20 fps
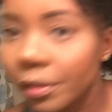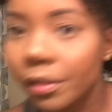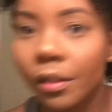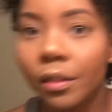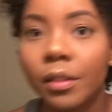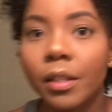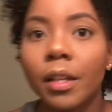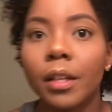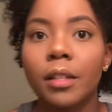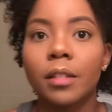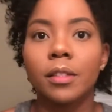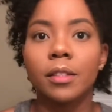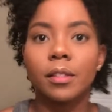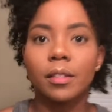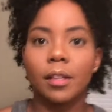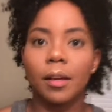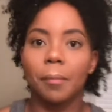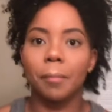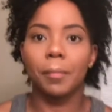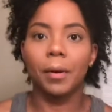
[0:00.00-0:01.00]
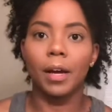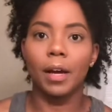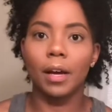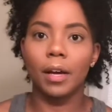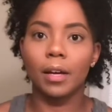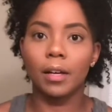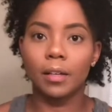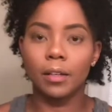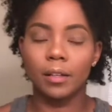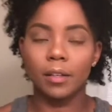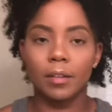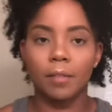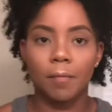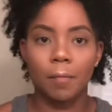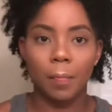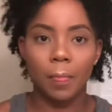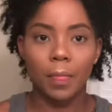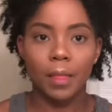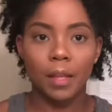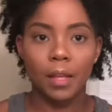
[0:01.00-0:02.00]
I'll take a step back
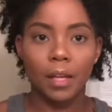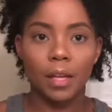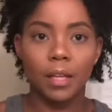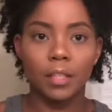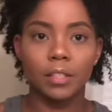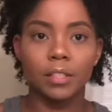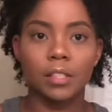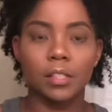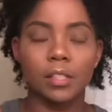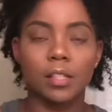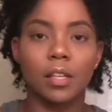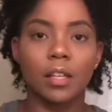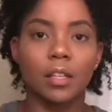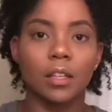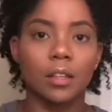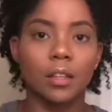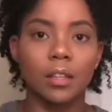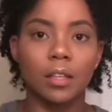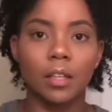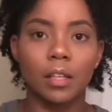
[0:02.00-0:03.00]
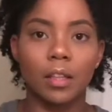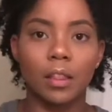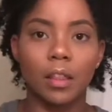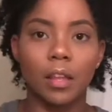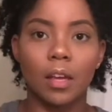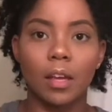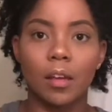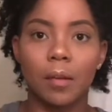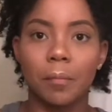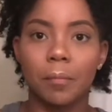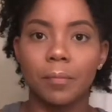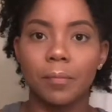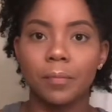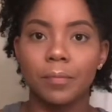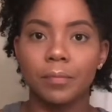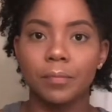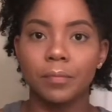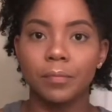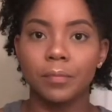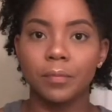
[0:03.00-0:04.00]
and just like look at them,
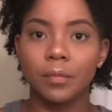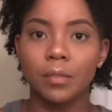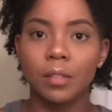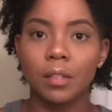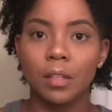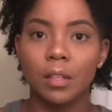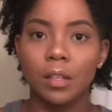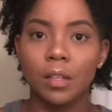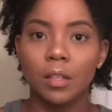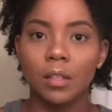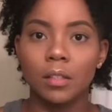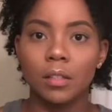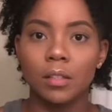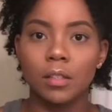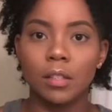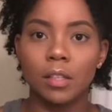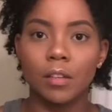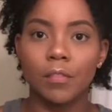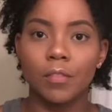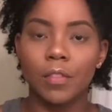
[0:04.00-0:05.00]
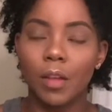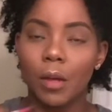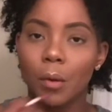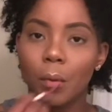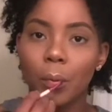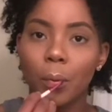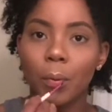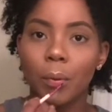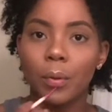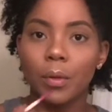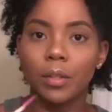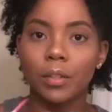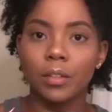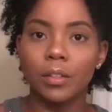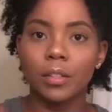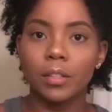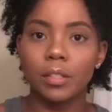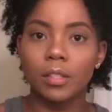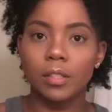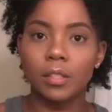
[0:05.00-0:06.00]
see if they look
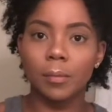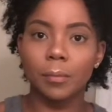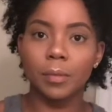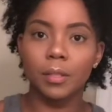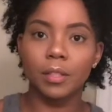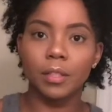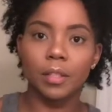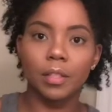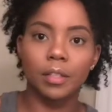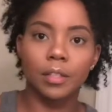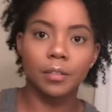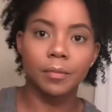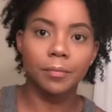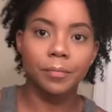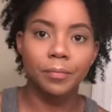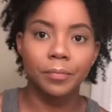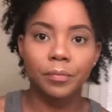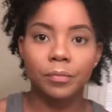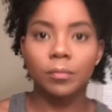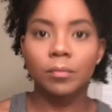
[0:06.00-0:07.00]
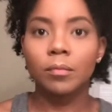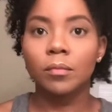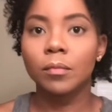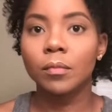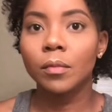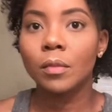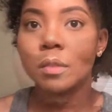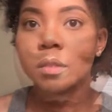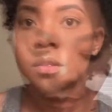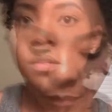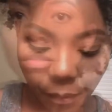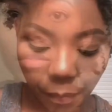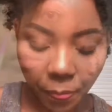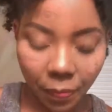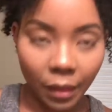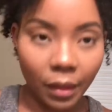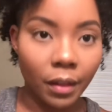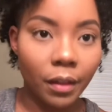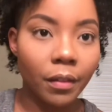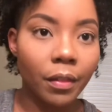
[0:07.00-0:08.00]
similar,
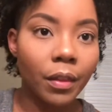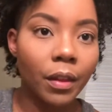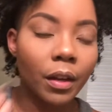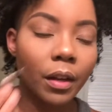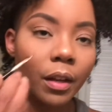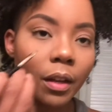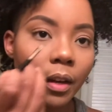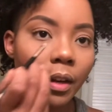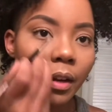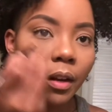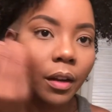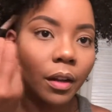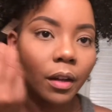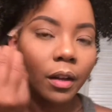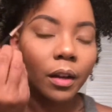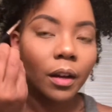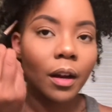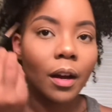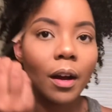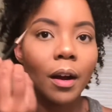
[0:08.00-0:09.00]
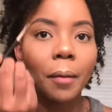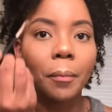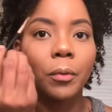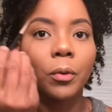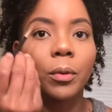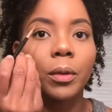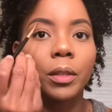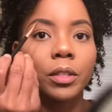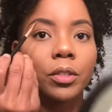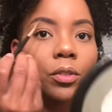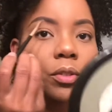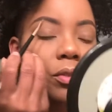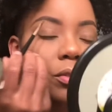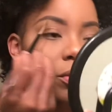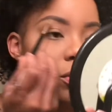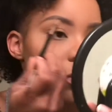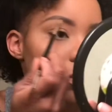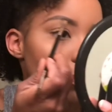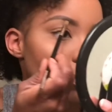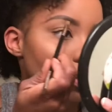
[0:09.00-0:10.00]
and then I'm going
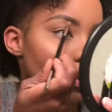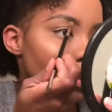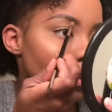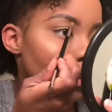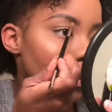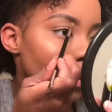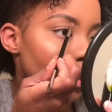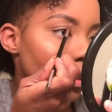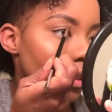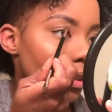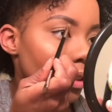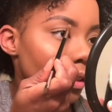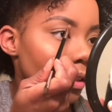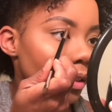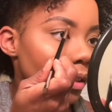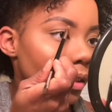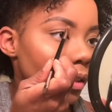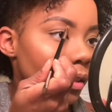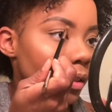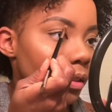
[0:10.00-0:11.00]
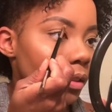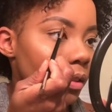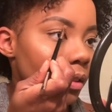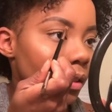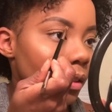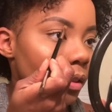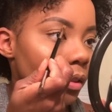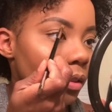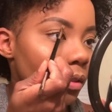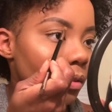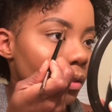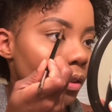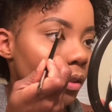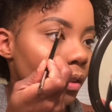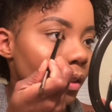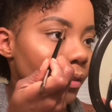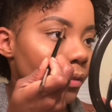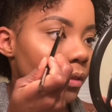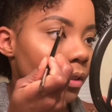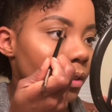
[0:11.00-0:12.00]
to conceal. You don't
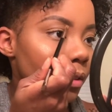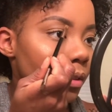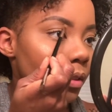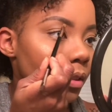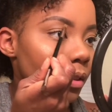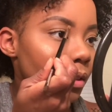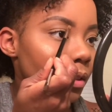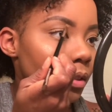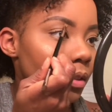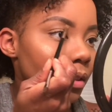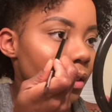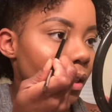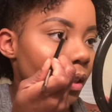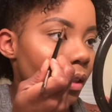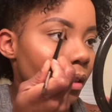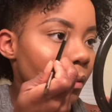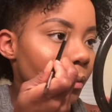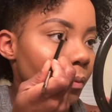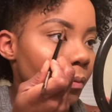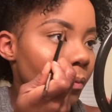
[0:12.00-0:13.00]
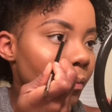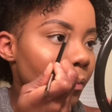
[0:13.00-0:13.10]
have to do this step.